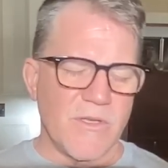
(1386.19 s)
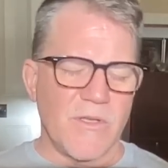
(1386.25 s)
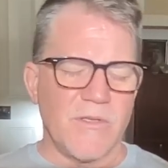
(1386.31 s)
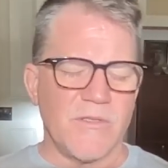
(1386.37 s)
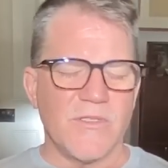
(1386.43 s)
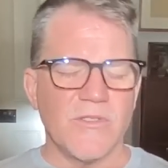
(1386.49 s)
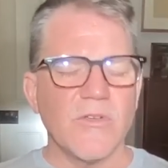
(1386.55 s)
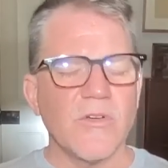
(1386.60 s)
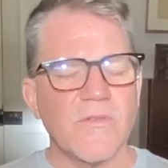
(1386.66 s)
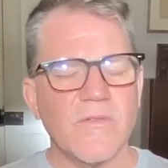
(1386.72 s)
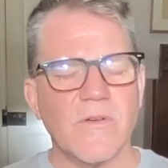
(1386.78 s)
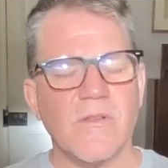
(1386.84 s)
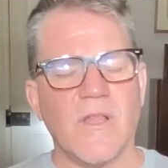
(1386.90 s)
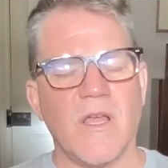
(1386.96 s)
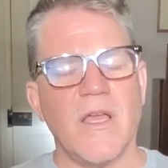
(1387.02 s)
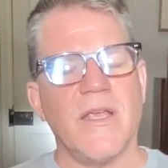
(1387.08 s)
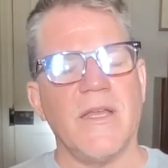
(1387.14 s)
a
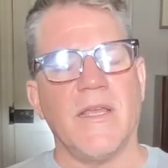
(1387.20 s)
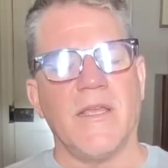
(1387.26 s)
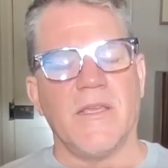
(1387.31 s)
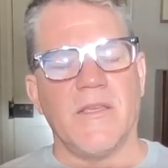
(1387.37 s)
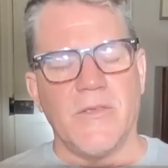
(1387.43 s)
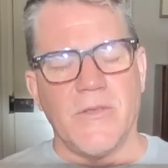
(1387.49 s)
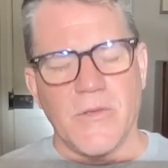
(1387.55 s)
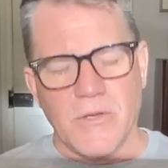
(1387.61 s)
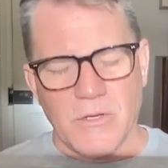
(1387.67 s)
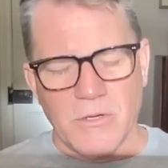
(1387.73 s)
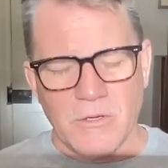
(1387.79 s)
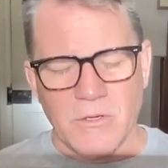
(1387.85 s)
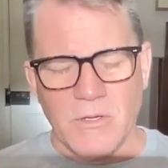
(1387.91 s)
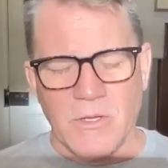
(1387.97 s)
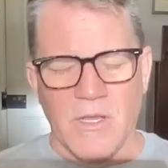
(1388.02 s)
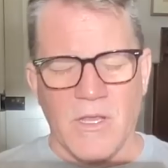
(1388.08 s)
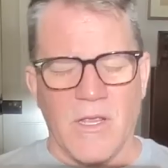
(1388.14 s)
silver lining
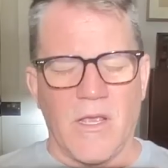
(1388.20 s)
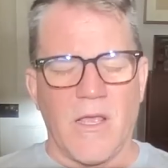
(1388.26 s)
here,